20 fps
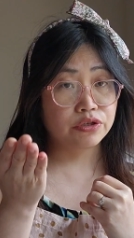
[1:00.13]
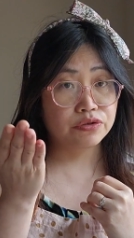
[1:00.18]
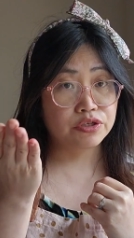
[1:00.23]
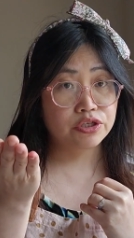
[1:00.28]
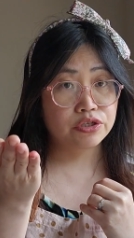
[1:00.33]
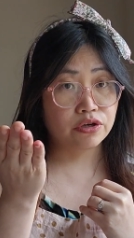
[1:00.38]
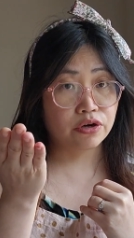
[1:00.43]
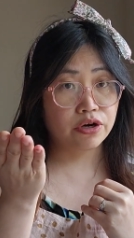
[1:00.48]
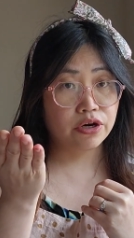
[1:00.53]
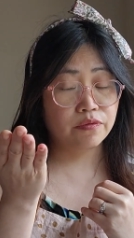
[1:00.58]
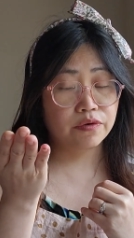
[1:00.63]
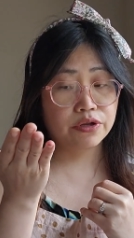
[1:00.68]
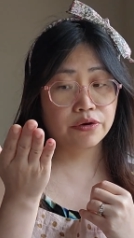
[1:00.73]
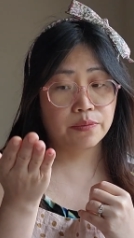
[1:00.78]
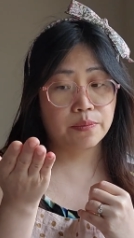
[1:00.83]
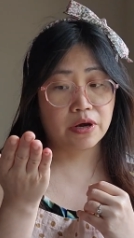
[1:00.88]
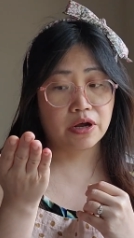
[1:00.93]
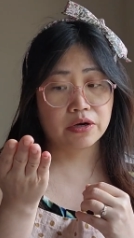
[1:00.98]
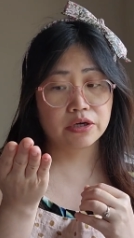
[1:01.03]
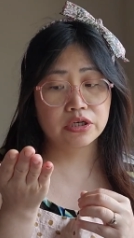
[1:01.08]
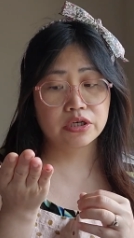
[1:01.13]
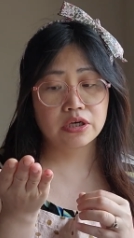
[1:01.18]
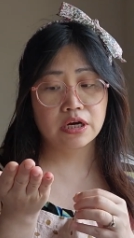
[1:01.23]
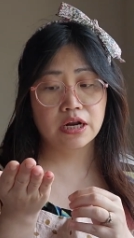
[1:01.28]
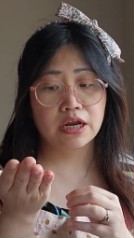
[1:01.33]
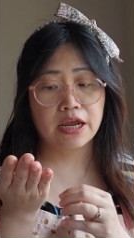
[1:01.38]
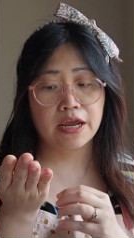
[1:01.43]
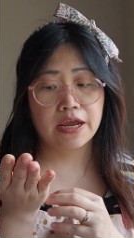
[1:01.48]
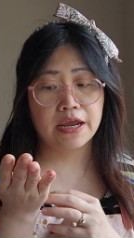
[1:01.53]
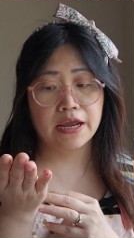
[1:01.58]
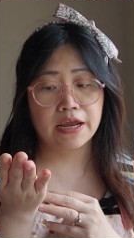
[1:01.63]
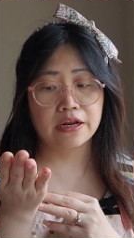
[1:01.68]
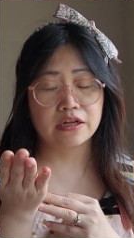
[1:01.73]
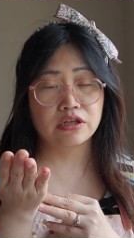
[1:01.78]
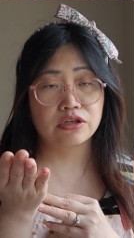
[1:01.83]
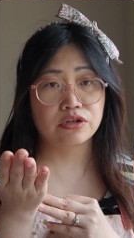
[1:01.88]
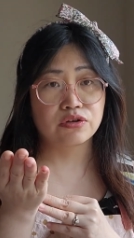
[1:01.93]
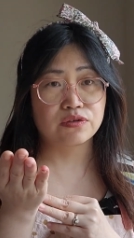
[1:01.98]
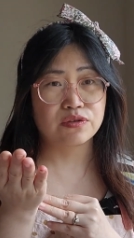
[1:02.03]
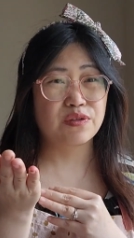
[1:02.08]
you start with your butter, and
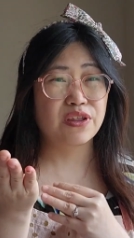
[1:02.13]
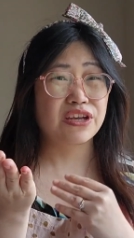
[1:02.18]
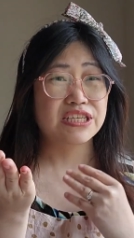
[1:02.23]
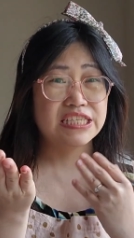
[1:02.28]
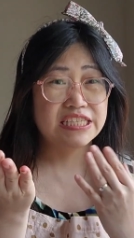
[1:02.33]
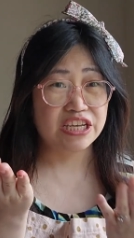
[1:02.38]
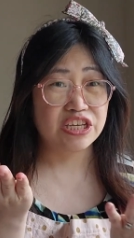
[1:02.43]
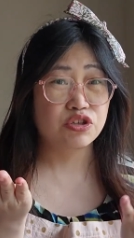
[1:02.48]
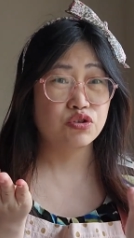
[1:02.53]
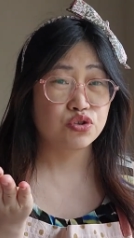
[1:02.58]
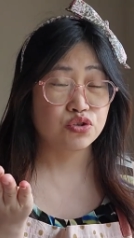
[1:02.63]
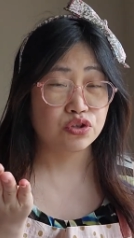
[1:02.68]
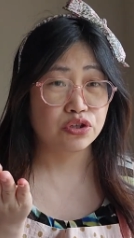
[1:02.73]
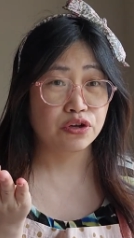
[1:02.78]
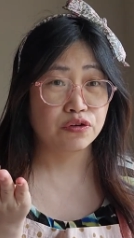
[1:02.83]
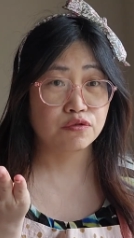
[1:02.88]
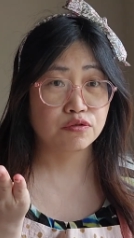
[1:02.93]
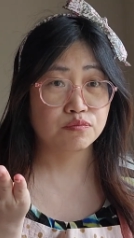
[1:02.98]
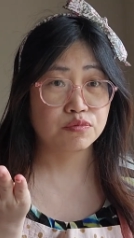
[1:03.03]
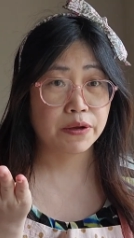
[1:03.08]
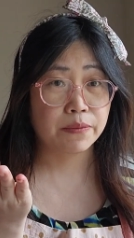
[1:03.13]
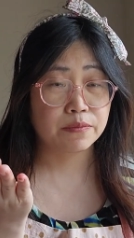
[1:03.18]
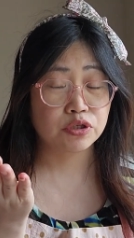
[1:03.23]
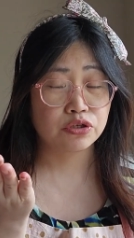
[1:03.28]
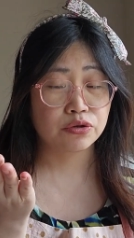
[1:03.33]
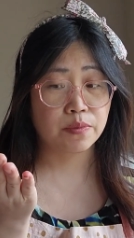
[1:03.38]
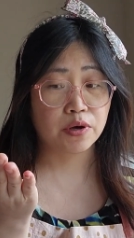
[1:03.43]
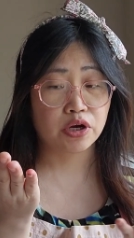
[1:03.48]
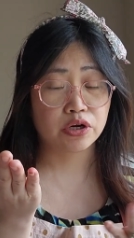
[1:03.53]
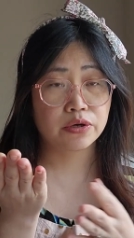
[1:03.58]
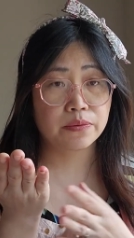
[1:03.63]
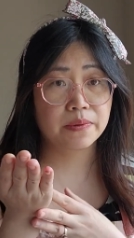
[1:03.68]
they say usually room temperature butter,